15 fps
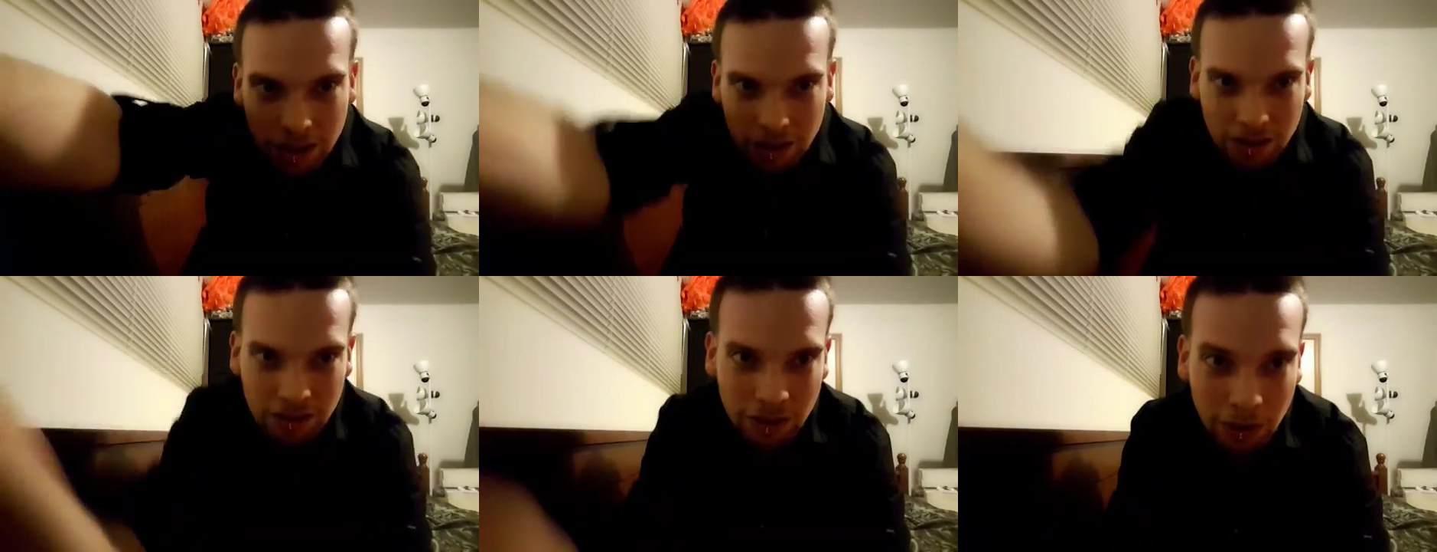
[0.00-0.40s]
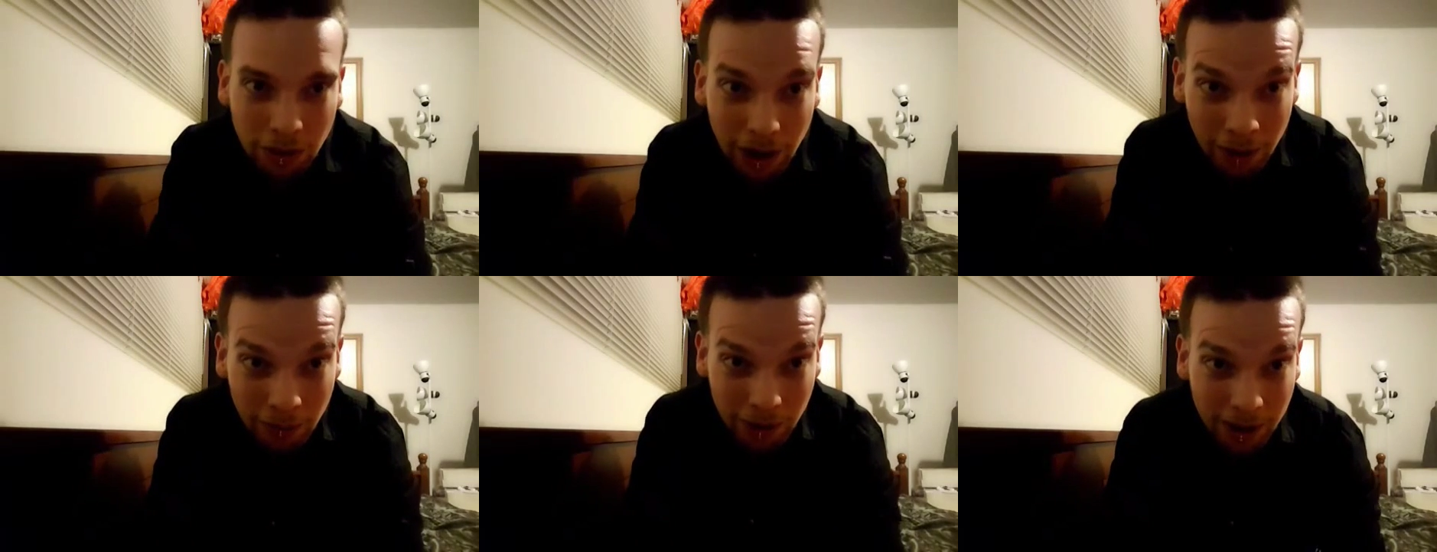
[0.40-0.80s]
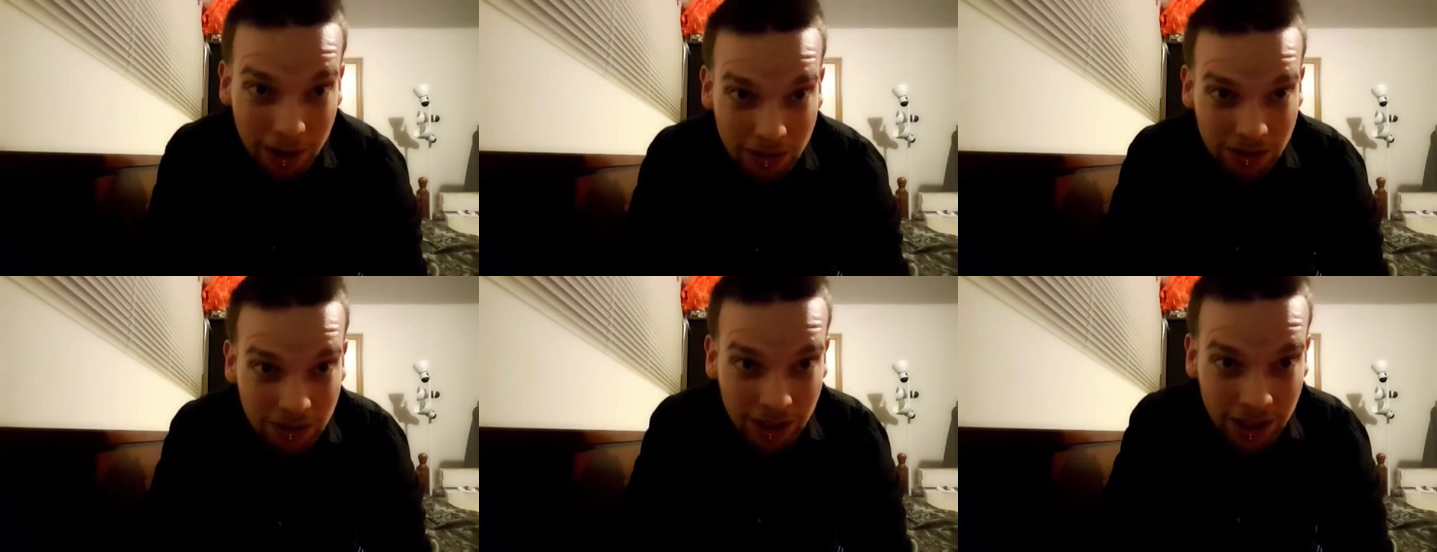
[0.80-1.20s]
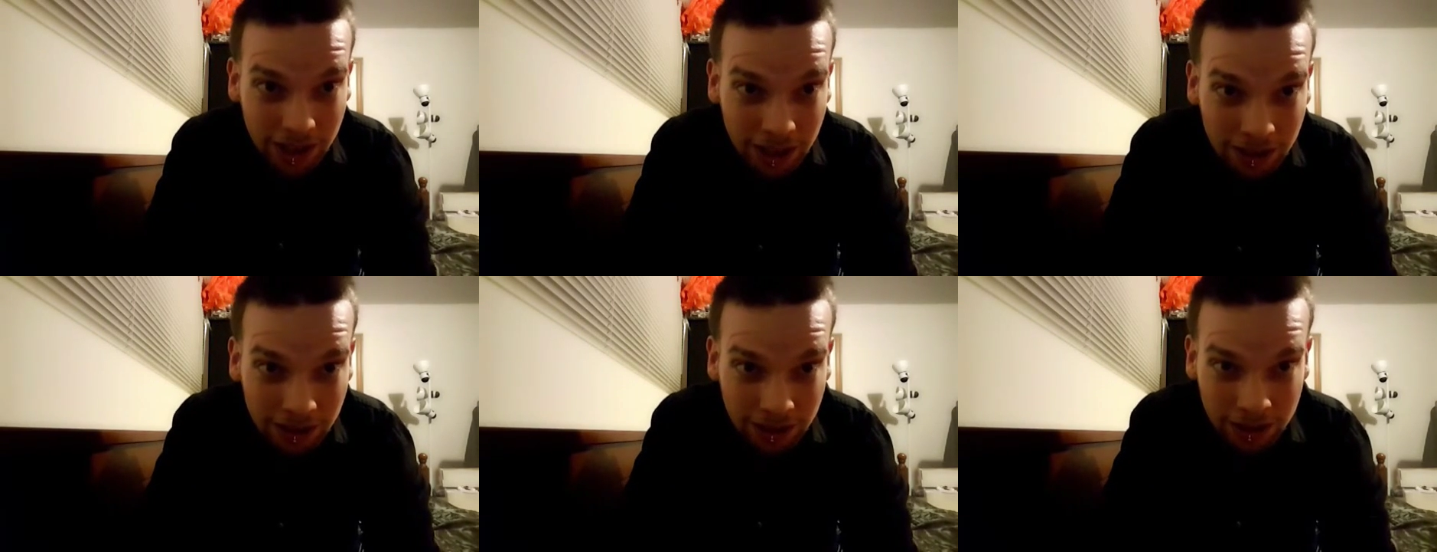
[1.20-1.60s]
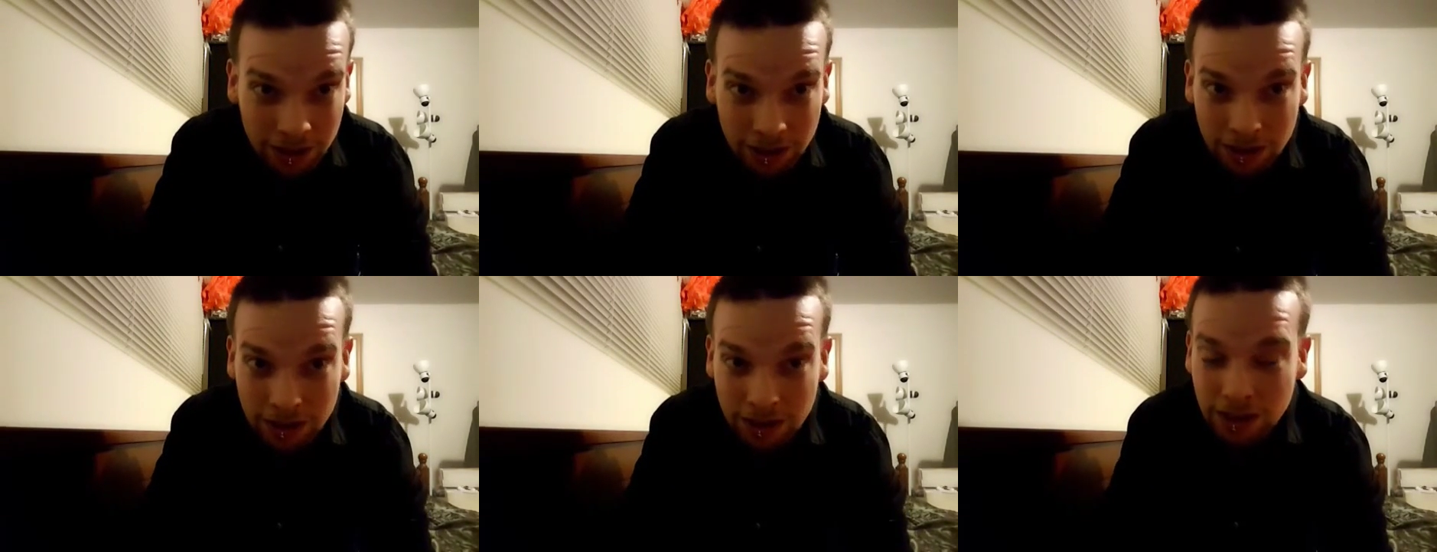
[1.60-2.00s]
So I went outside
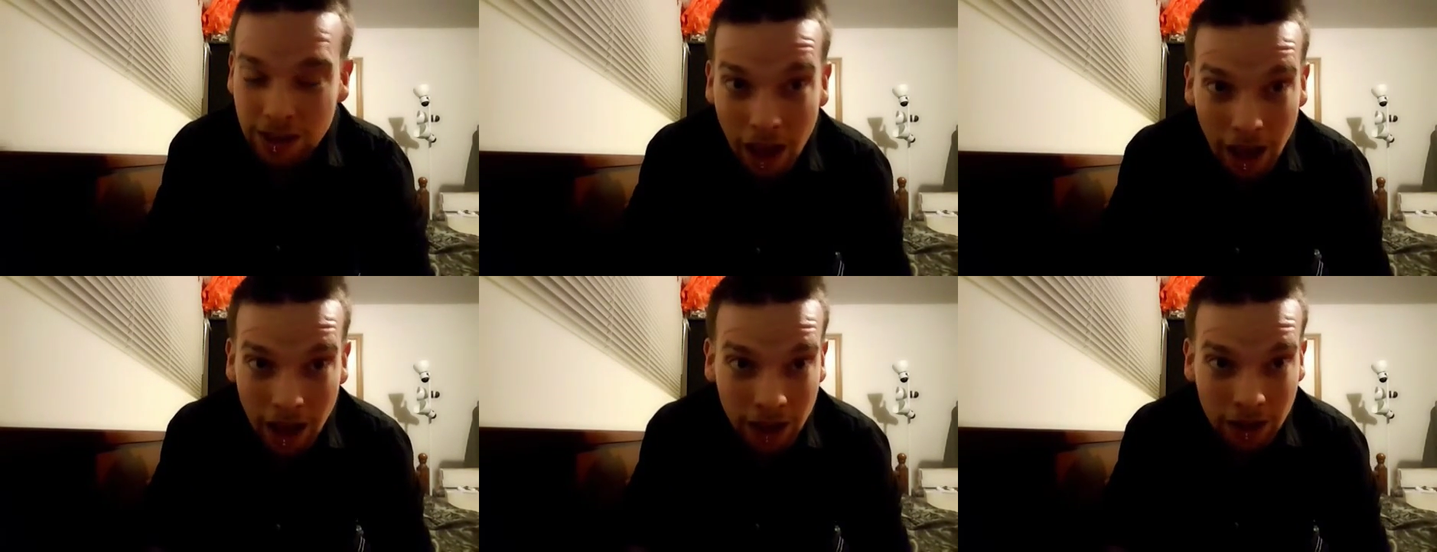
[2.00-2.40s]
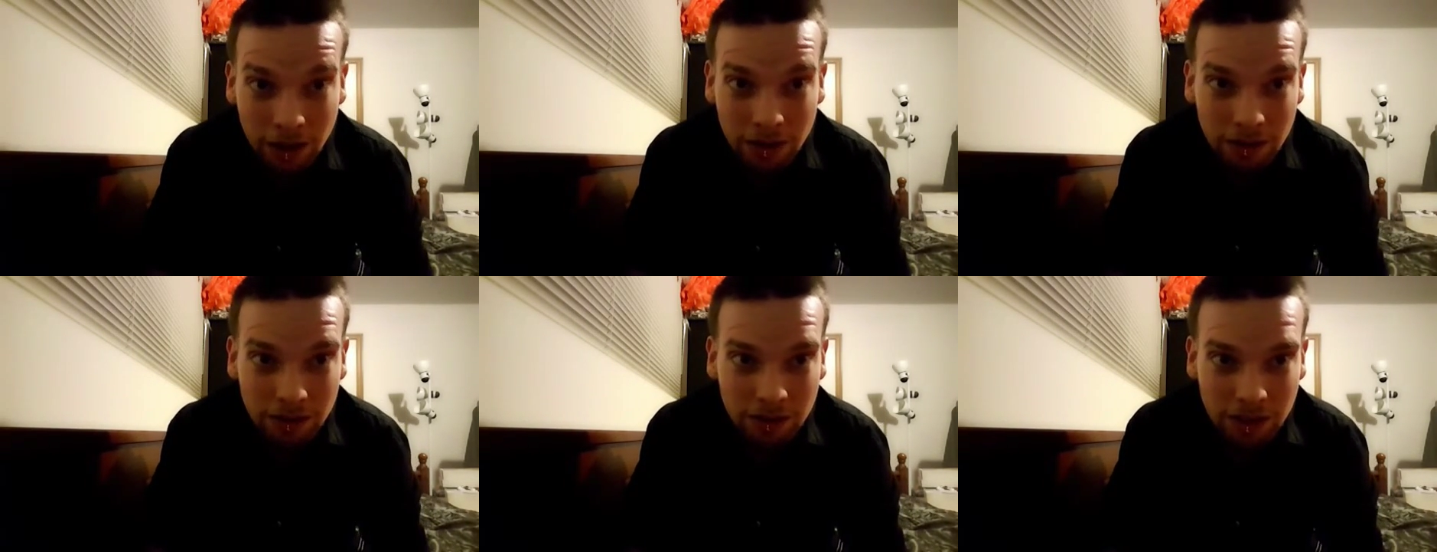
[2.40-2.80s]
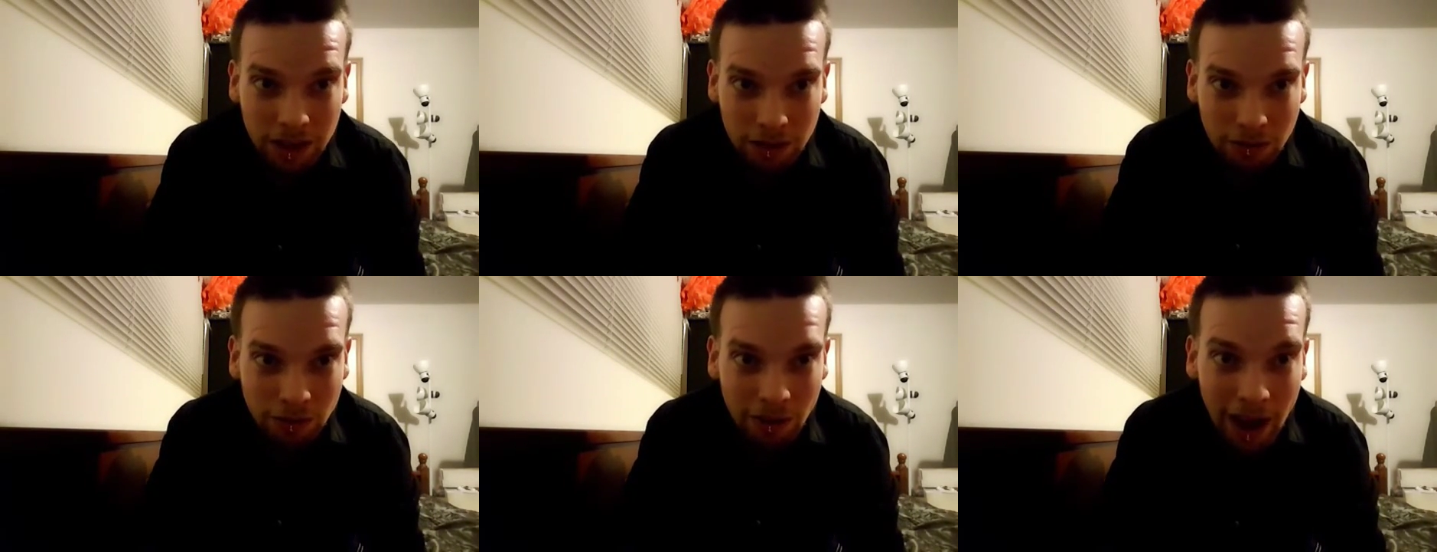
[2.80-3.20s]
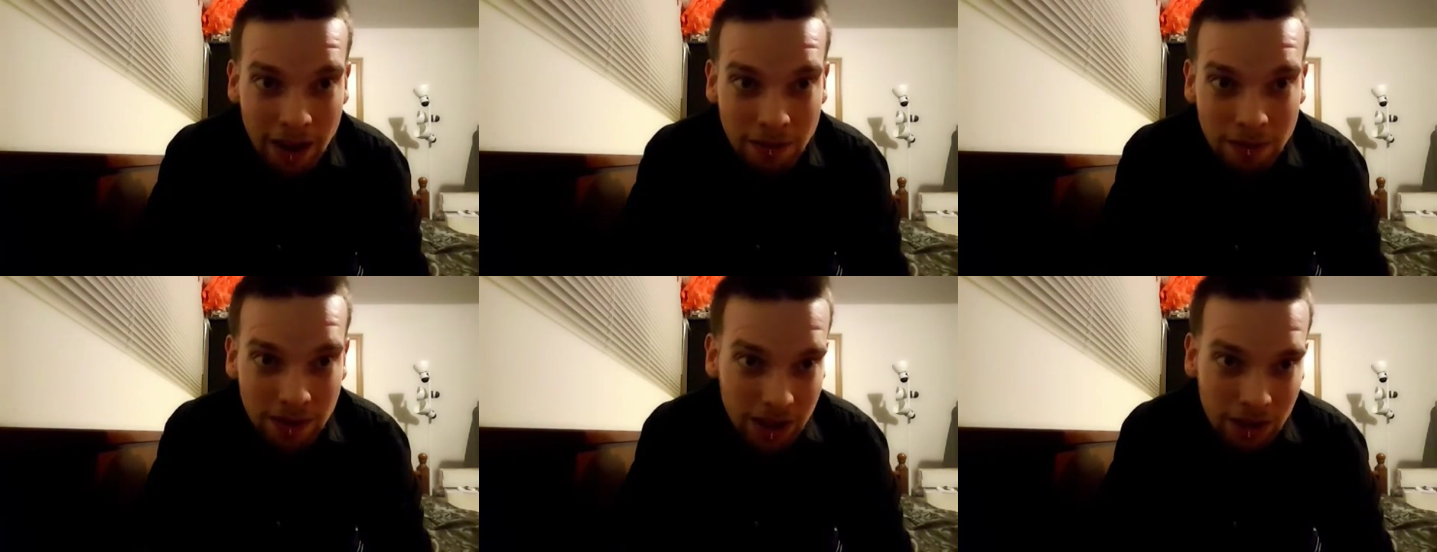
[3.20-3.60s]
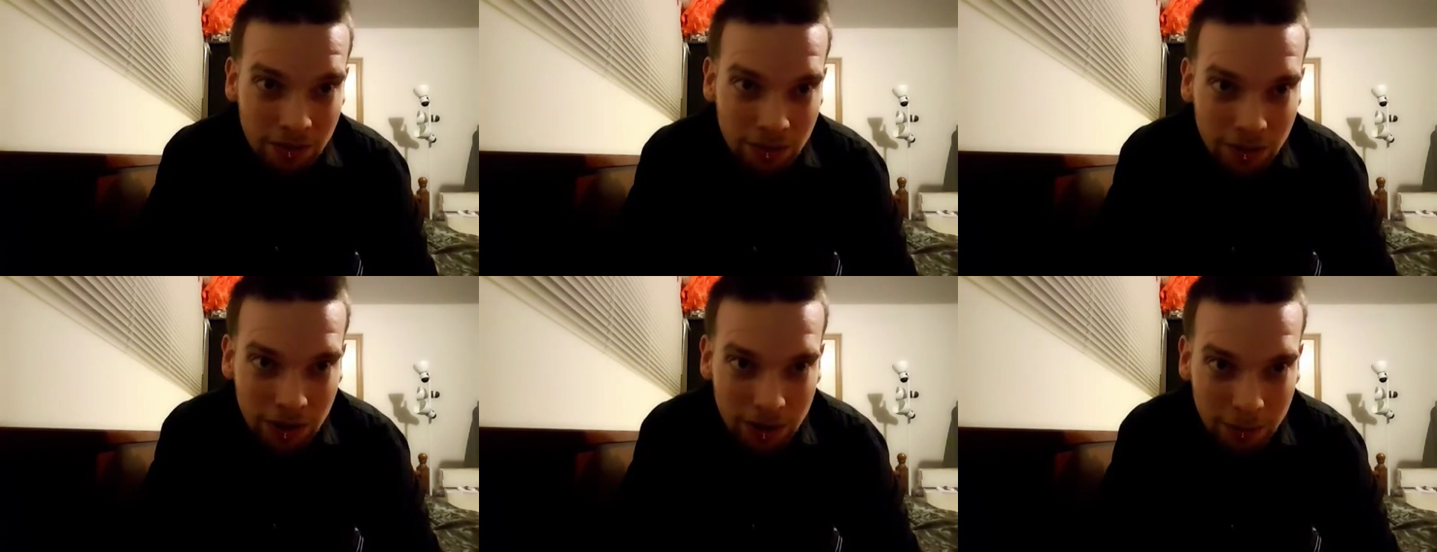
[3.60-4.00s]
earlier. I couldn't see 5 feet in
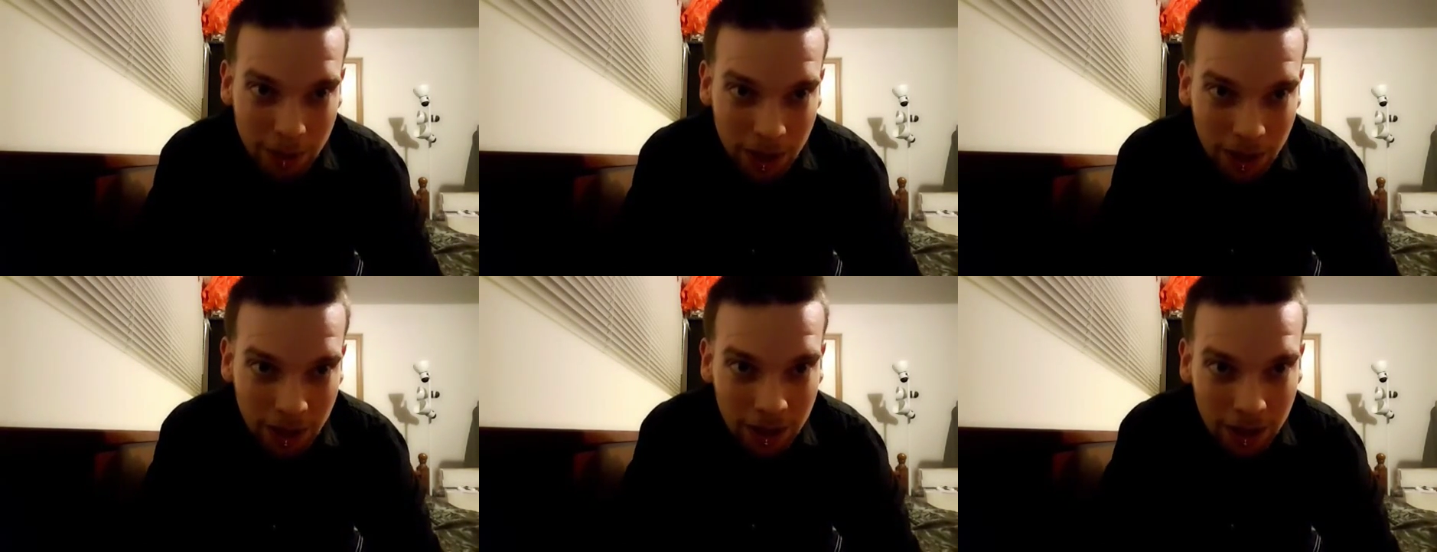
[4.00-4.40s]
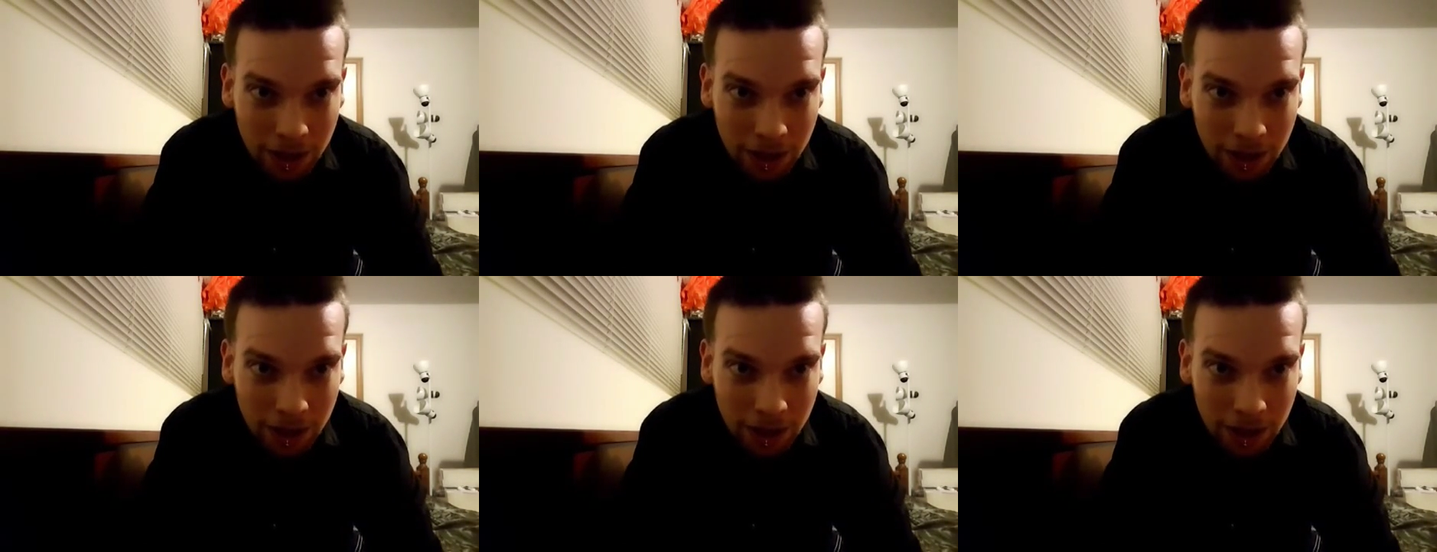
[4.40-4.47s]
front of me.